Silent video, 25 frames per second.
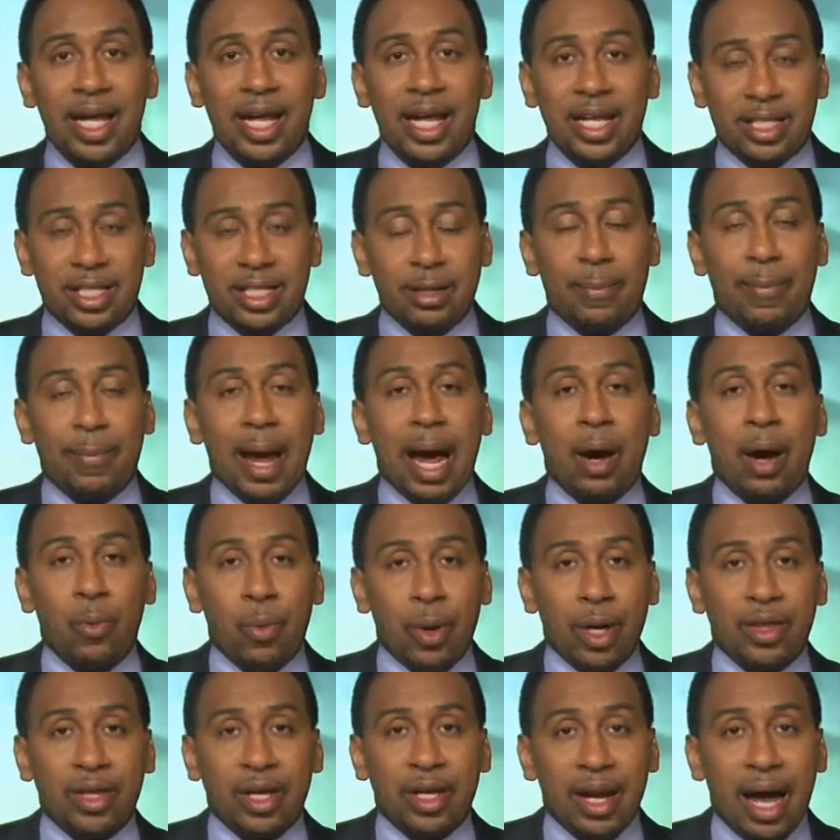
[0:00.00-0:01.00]
It's
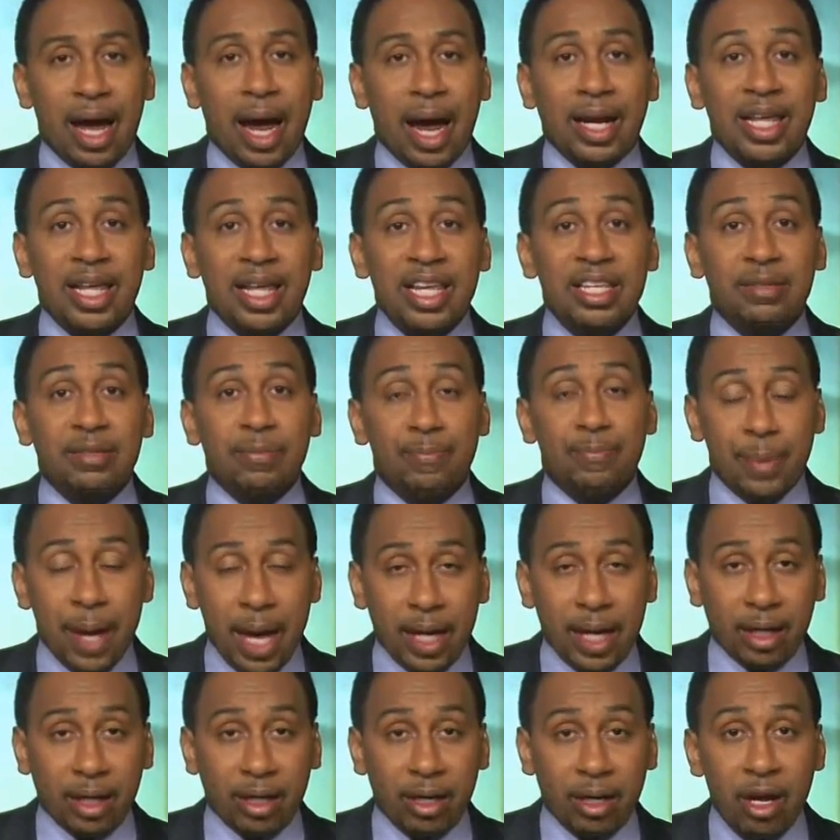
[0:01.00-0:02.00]
about whether or not he's
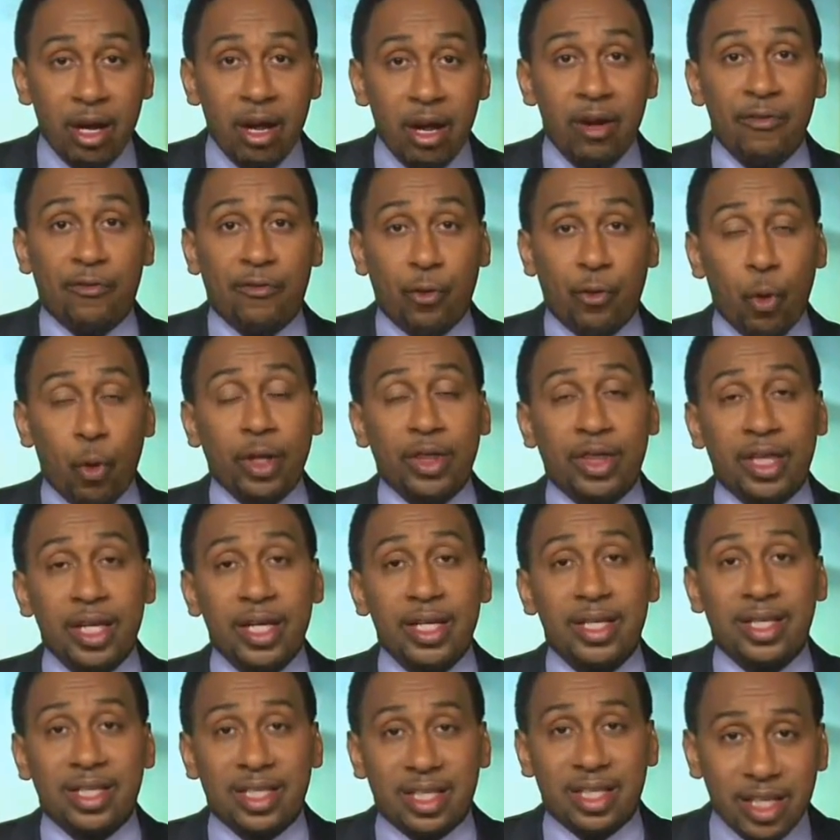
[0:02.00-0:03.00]
better for
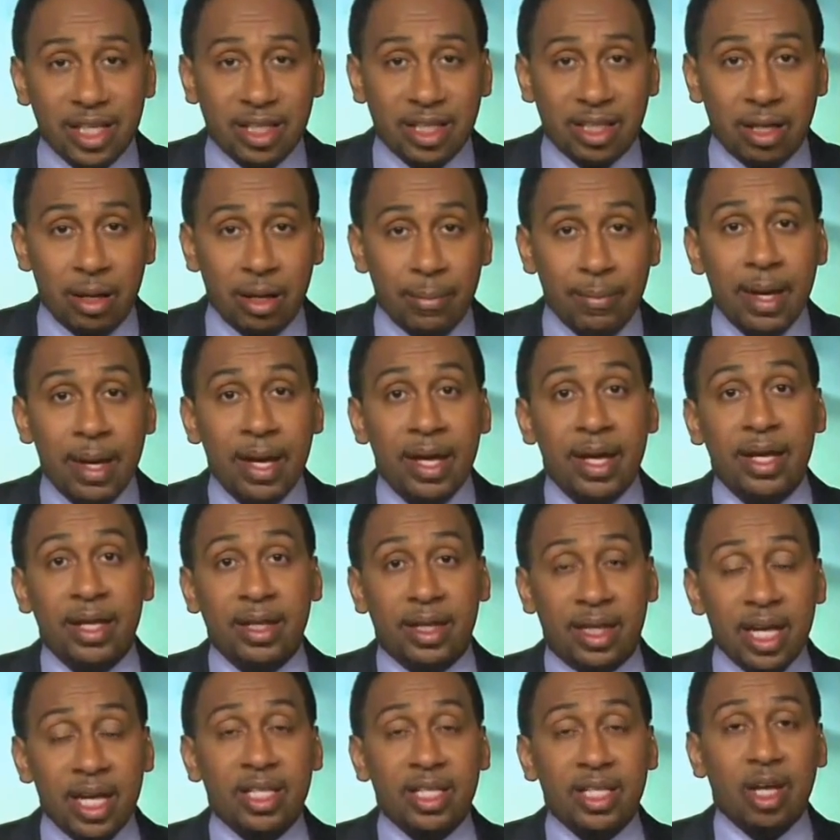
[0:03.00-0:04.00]
this system,
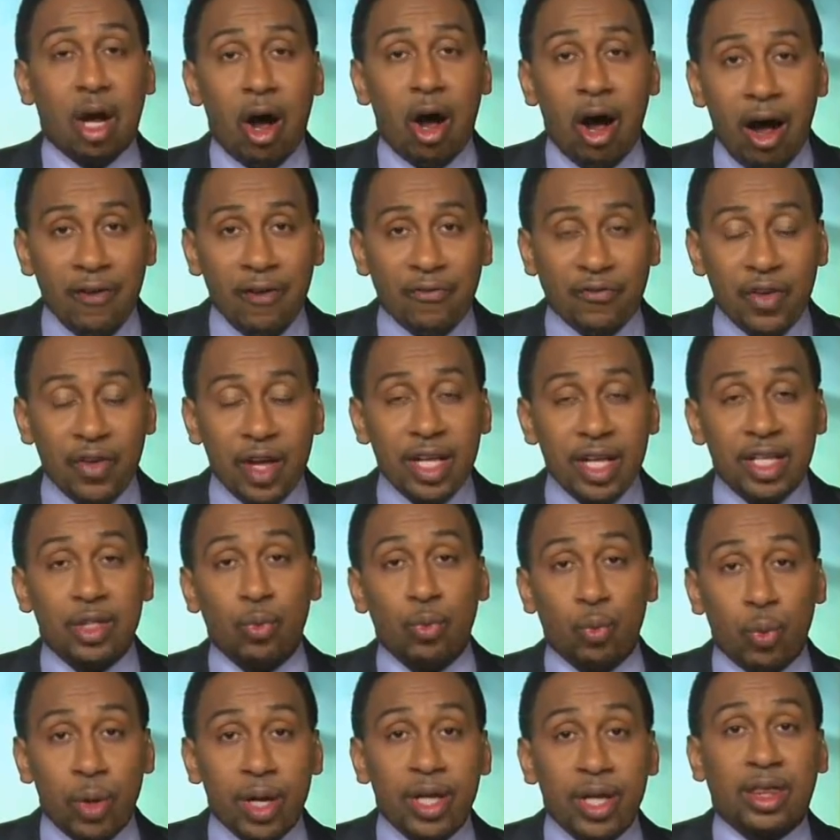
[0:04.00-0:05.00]
this
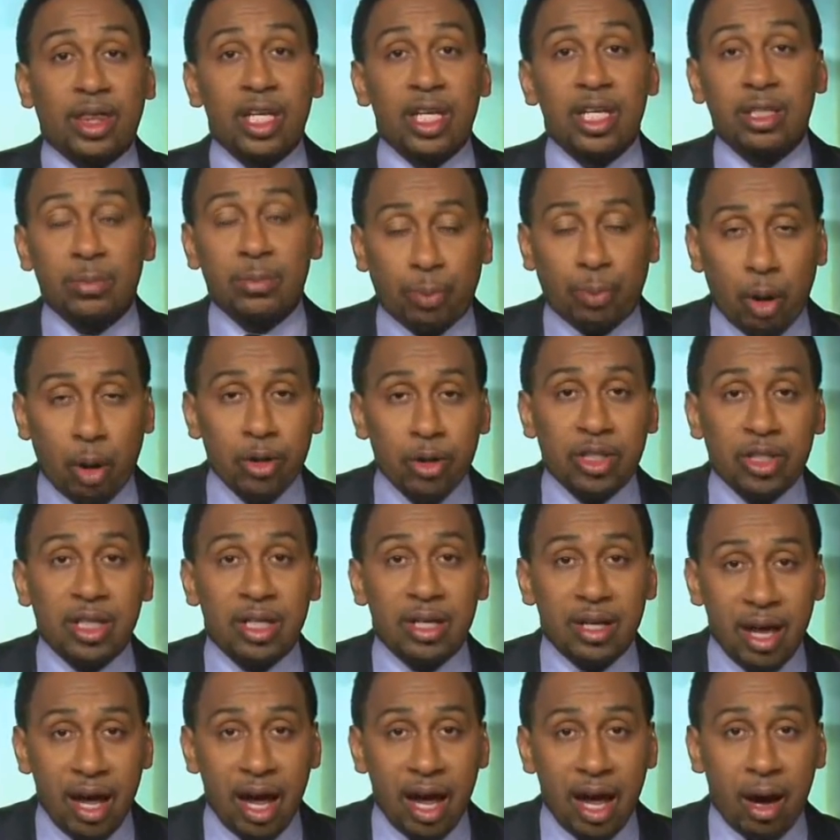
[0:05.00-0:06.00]
offense, with this
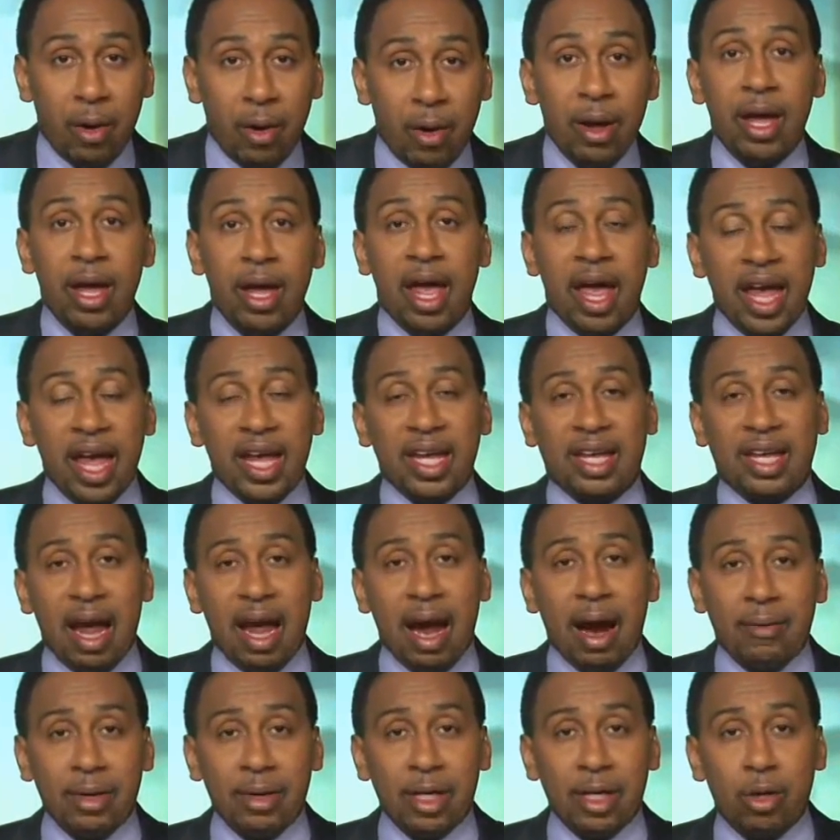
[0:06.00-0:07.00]
personnel, and
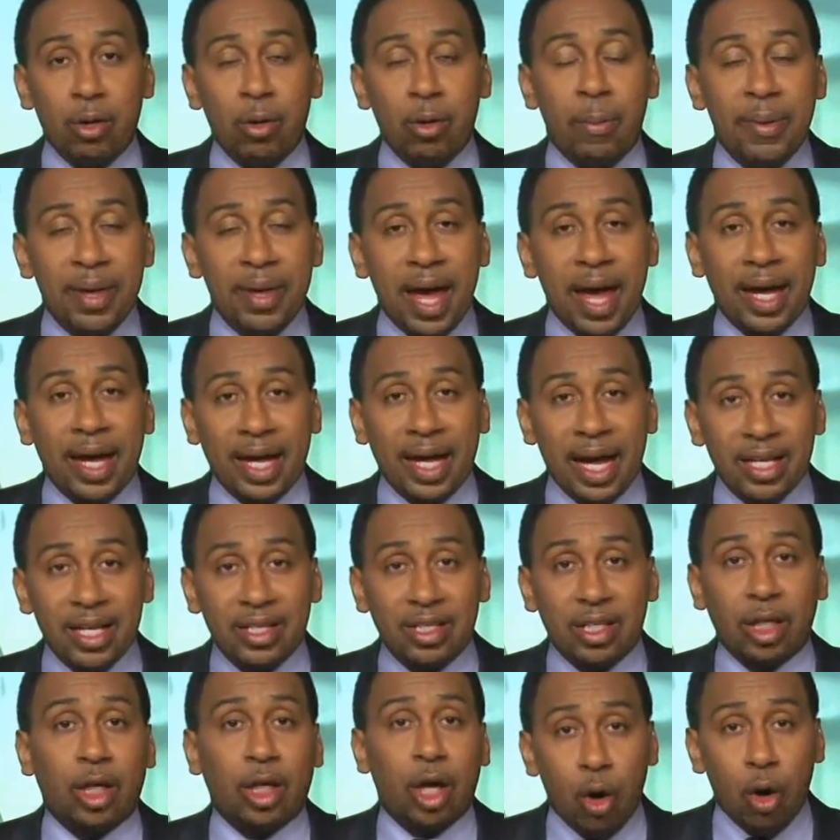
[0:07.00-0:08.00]
Gary Kubiak
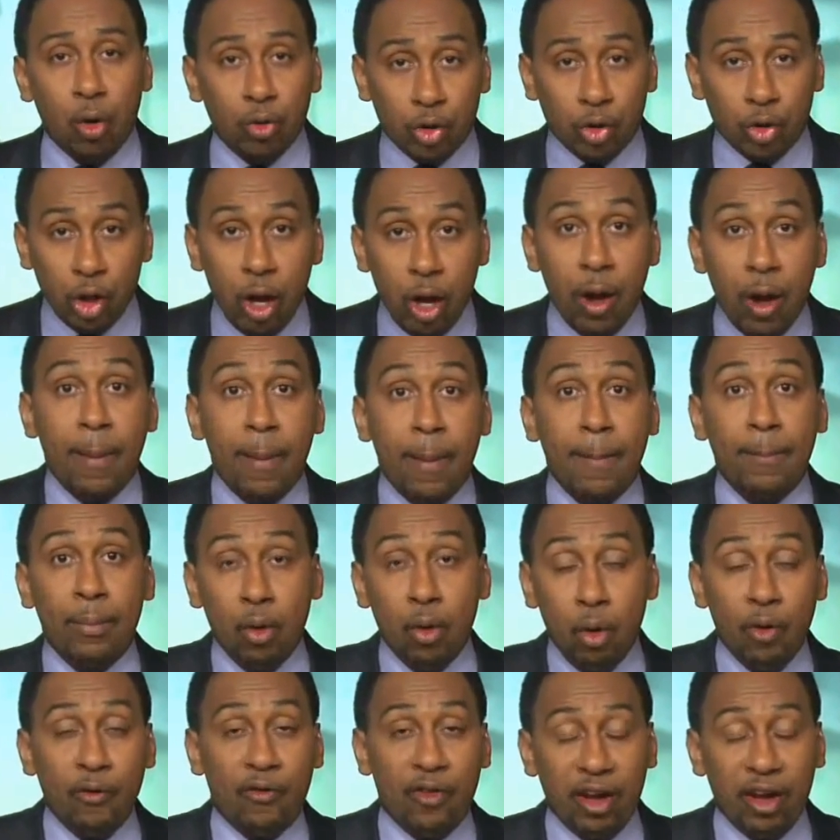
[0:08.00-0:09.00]
as the coach
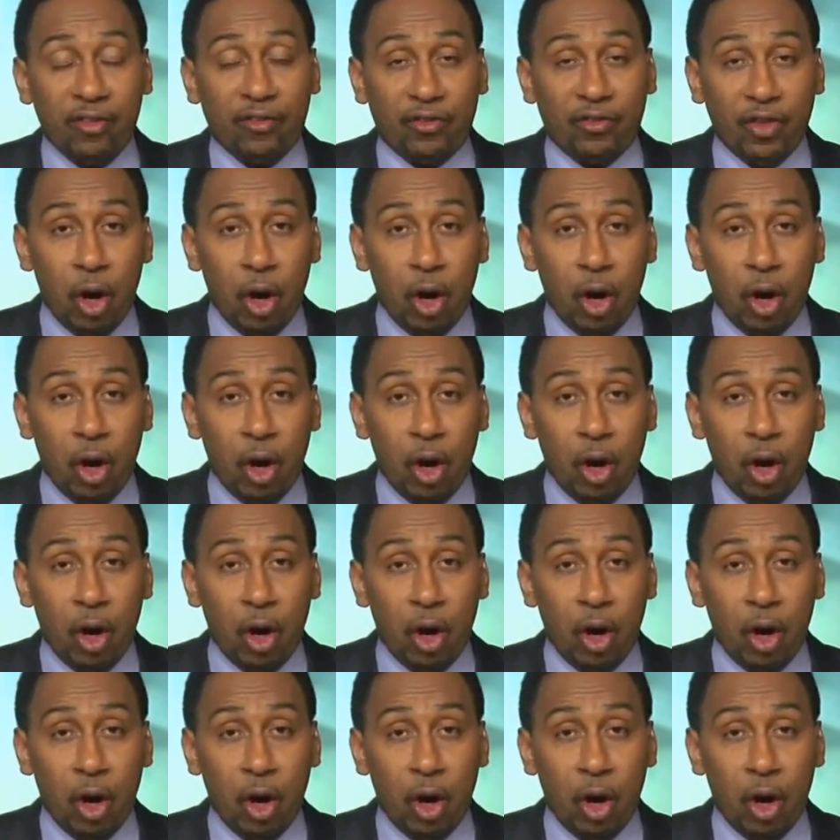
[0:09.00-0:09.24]
moving